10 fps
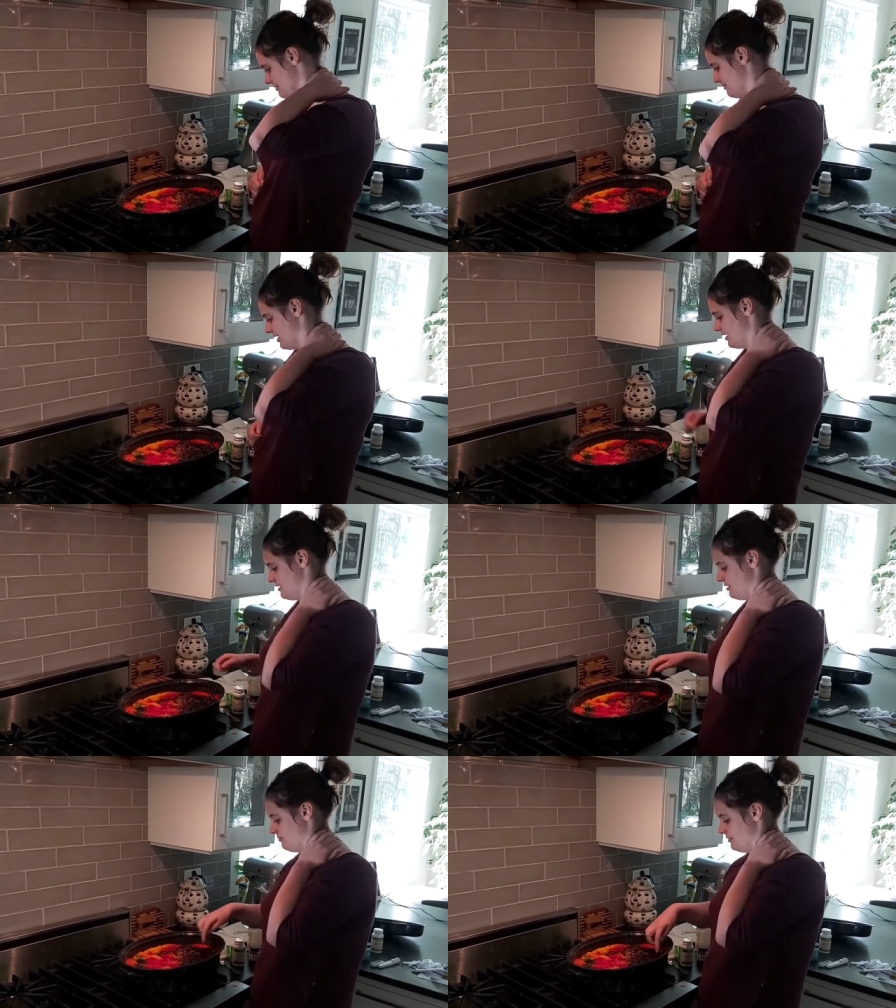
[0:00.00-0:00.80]
they might,
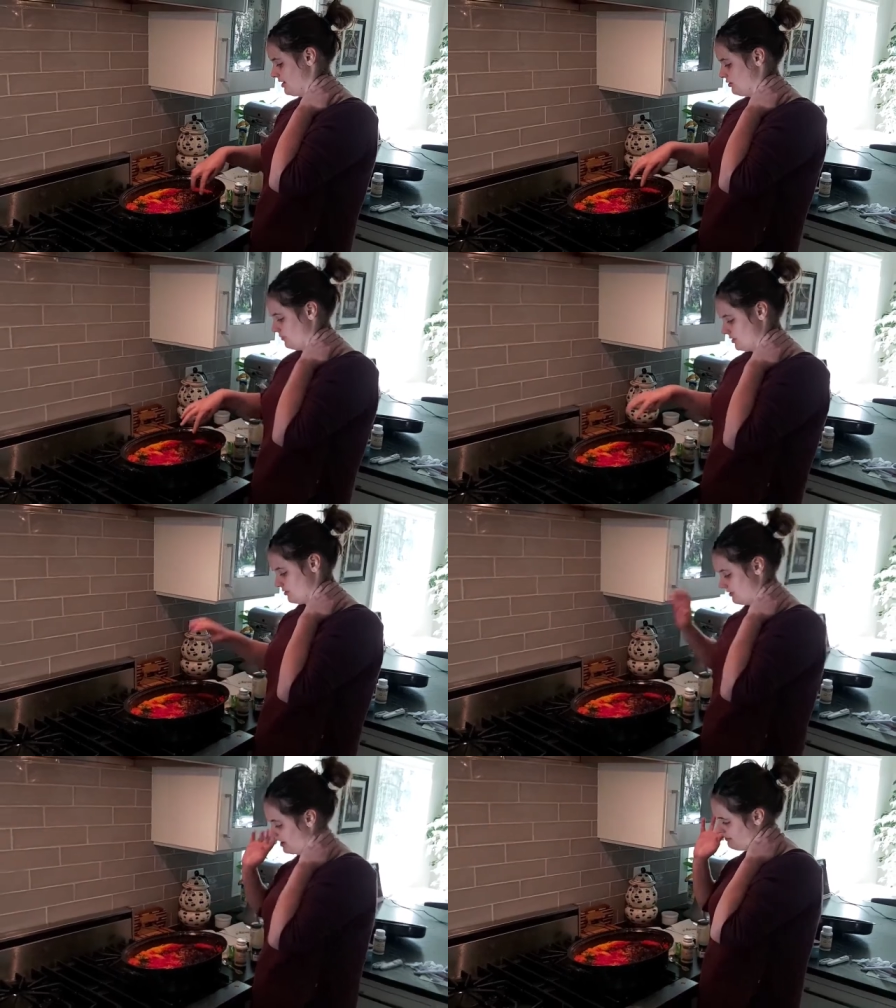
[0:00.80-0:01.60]
and they'll mingle
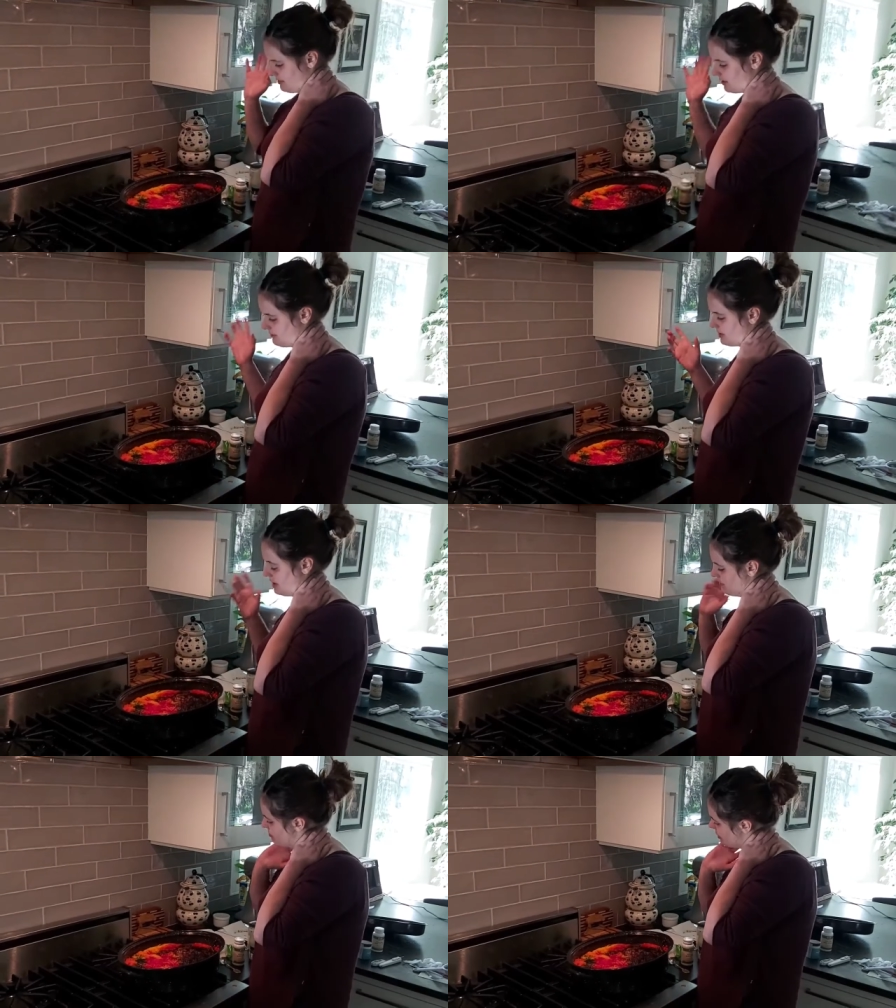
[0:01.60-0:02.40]
with the red and become
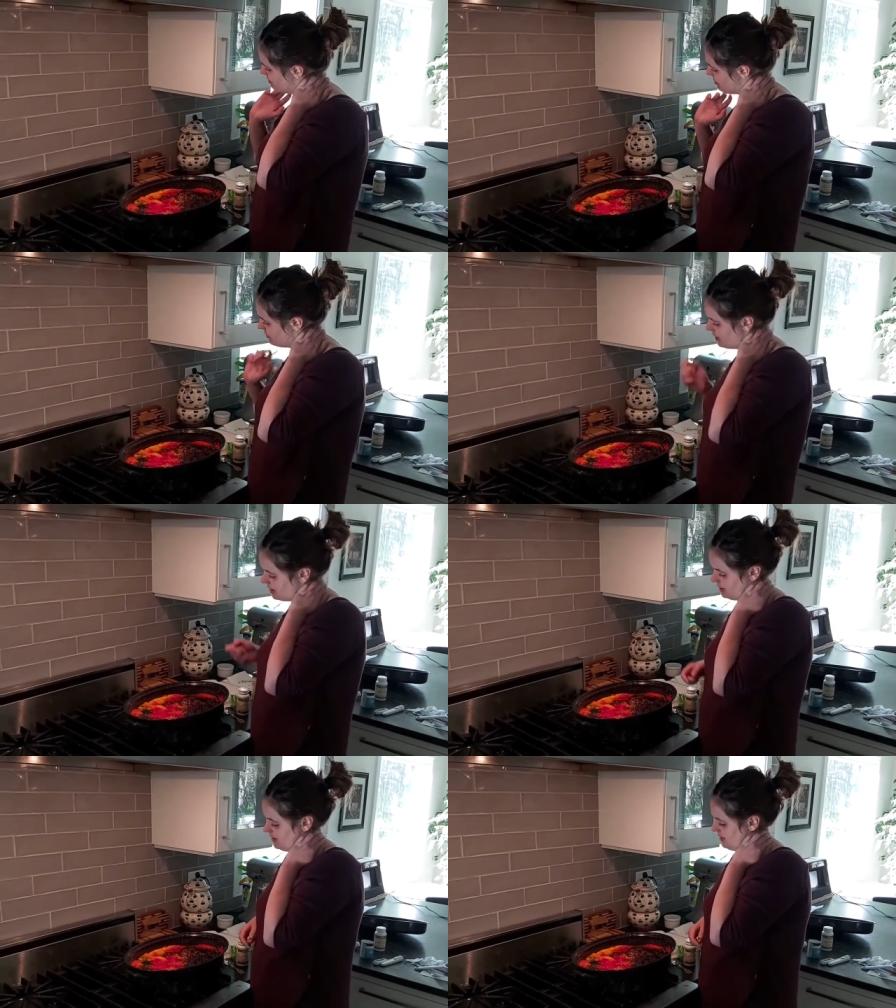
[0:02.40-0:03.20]
kind of purple,
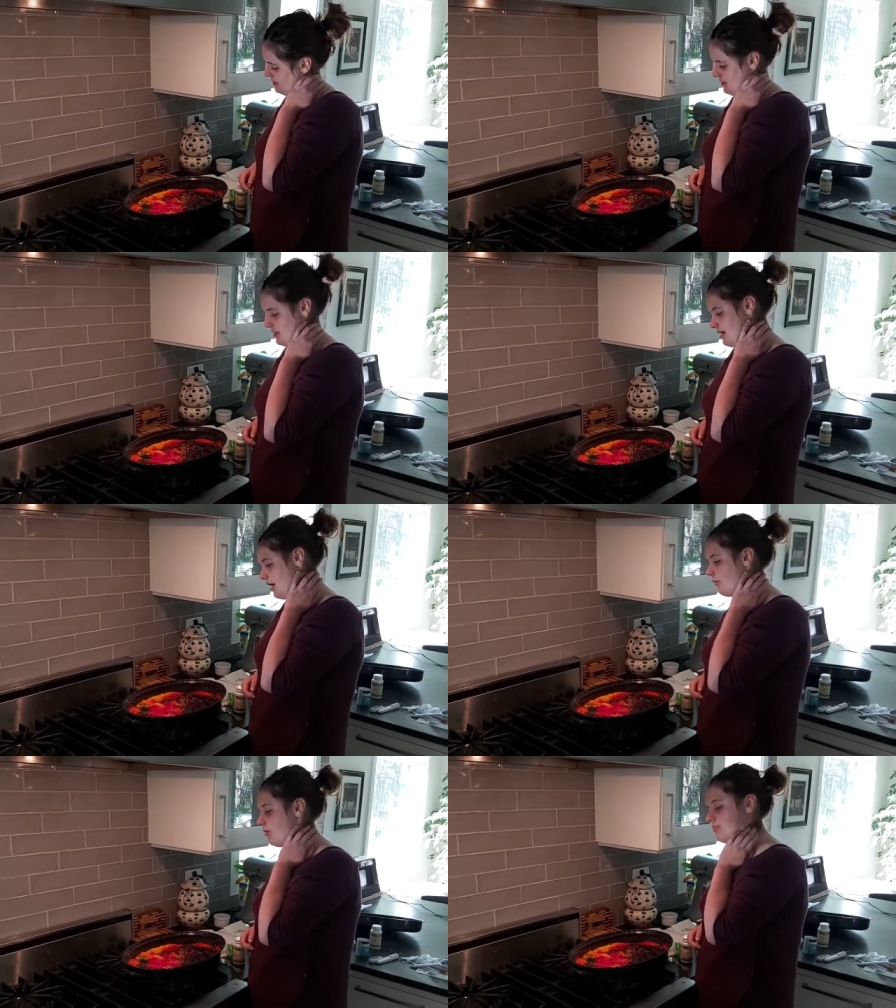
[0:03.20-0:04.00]
then
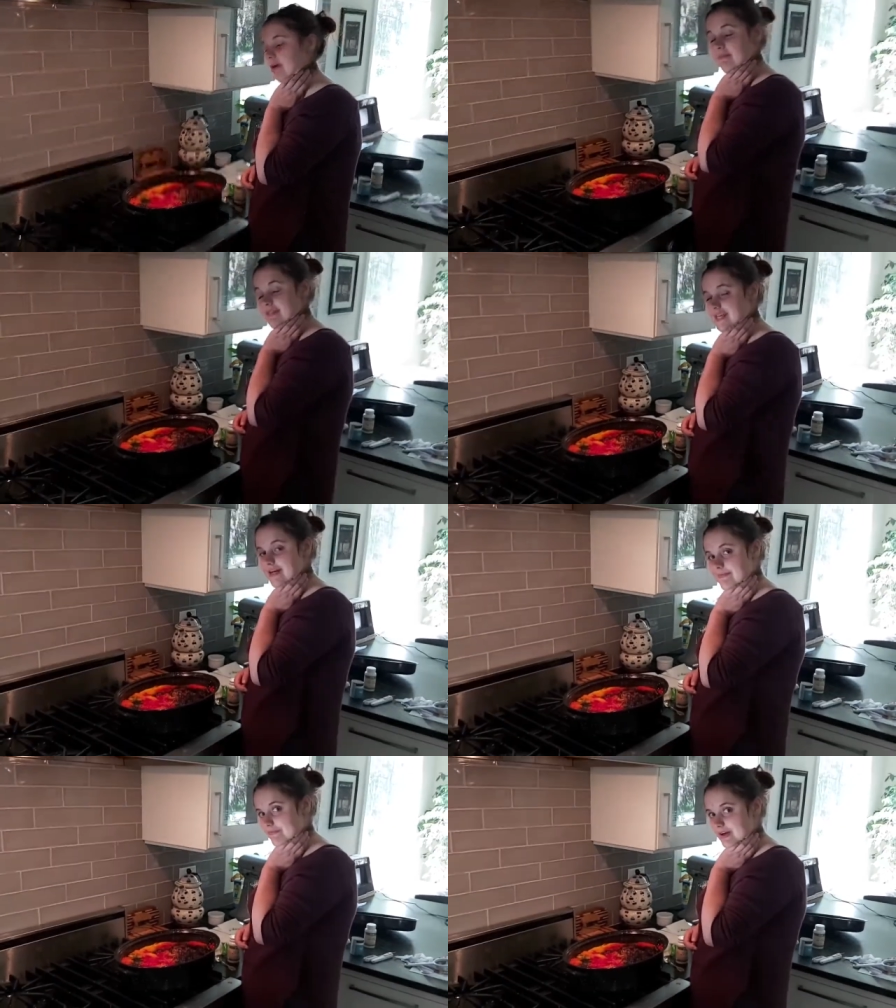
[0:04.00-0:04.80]
I won't be
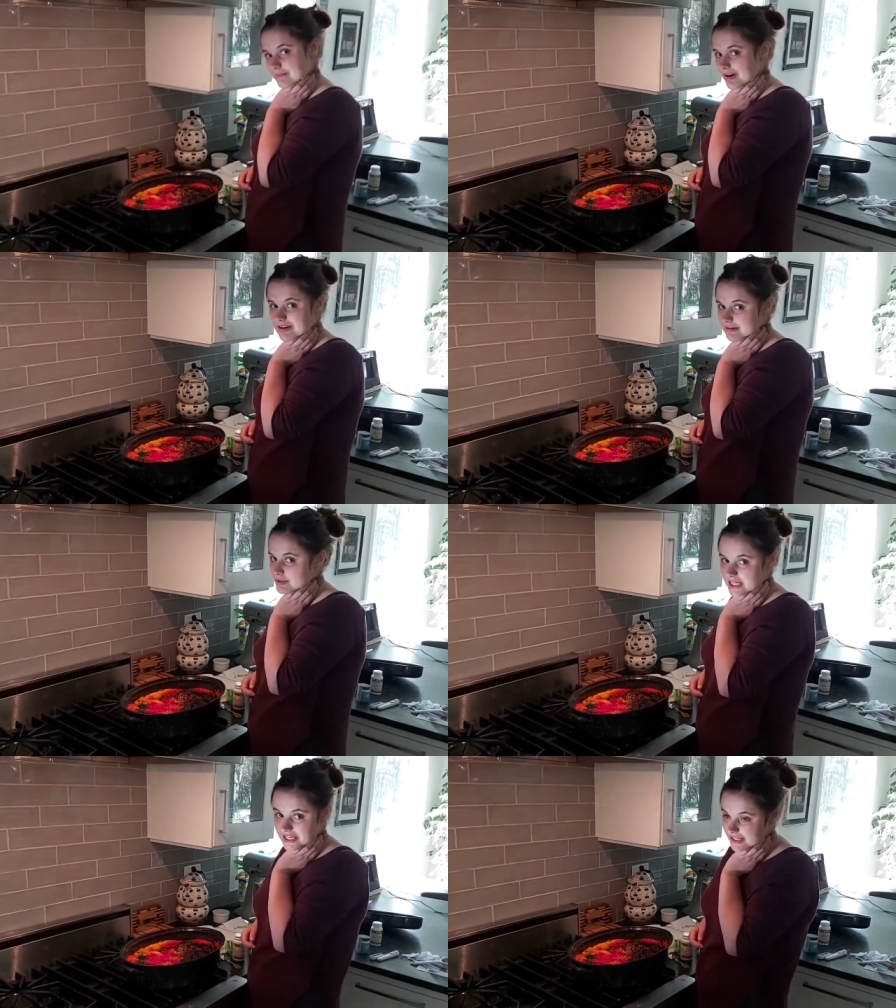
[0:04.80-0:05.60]
upset. I'm not
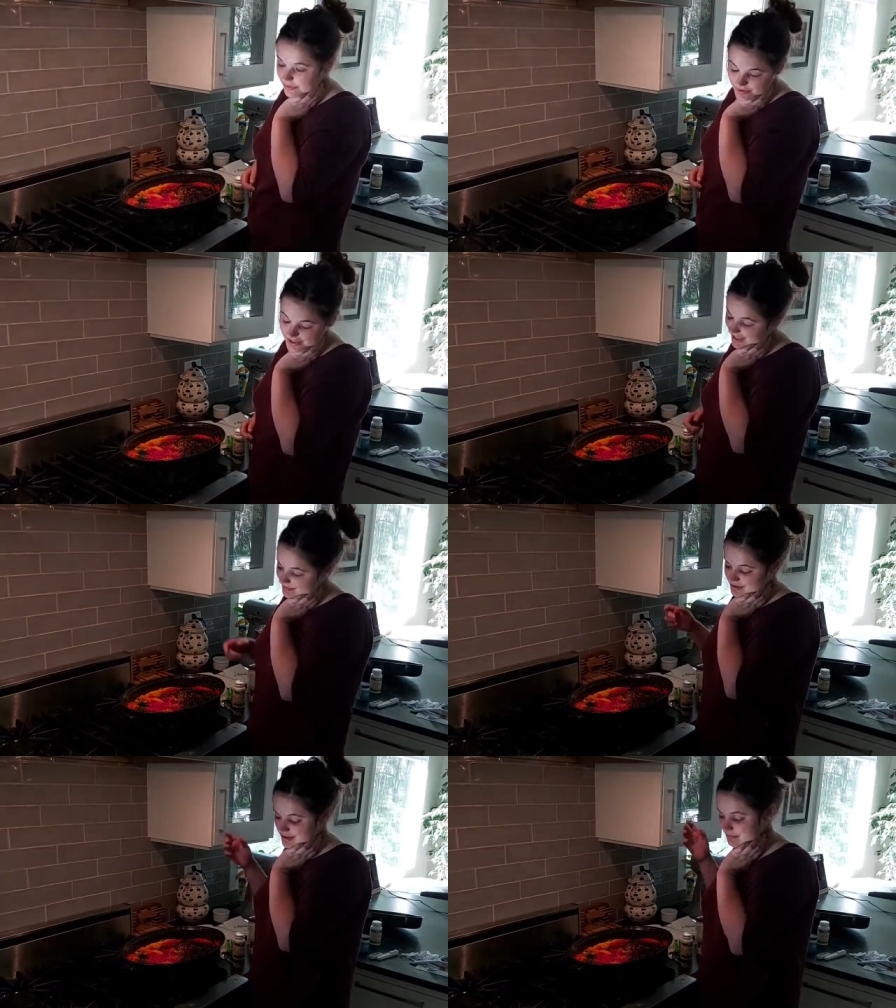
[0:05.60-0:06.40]
upset anyway,
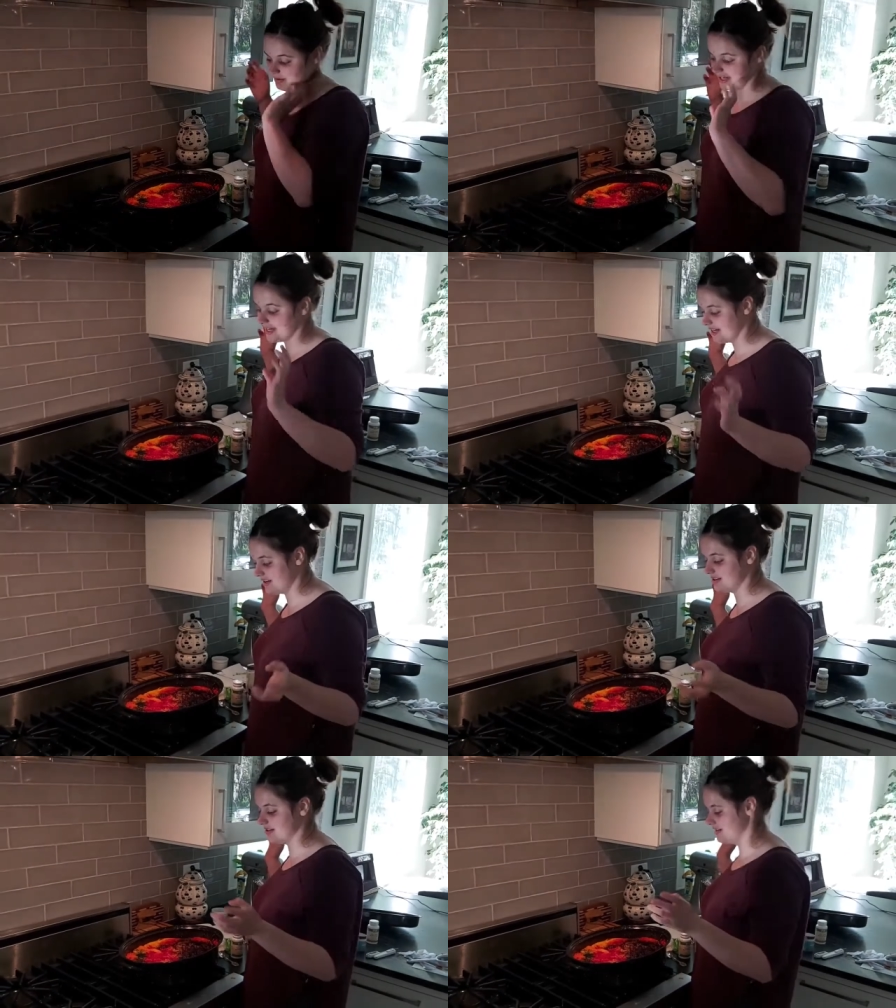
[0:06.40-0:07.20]
I'm just
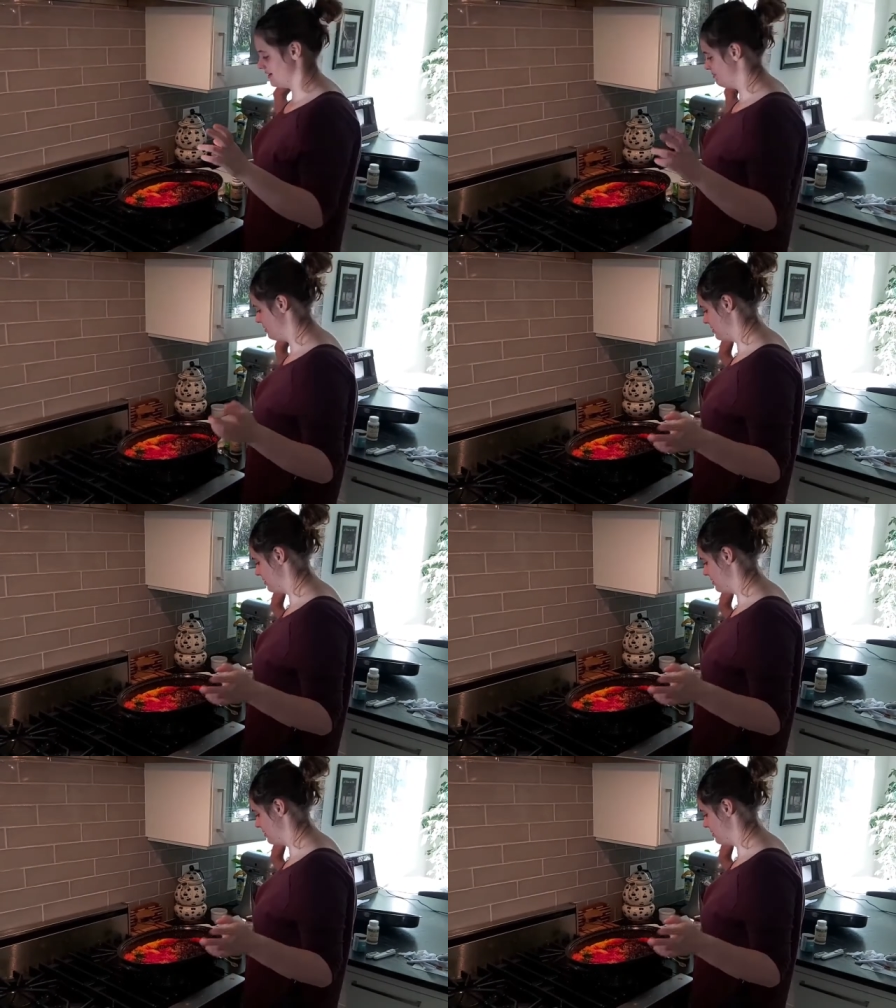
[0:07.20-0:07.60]
playing in the dye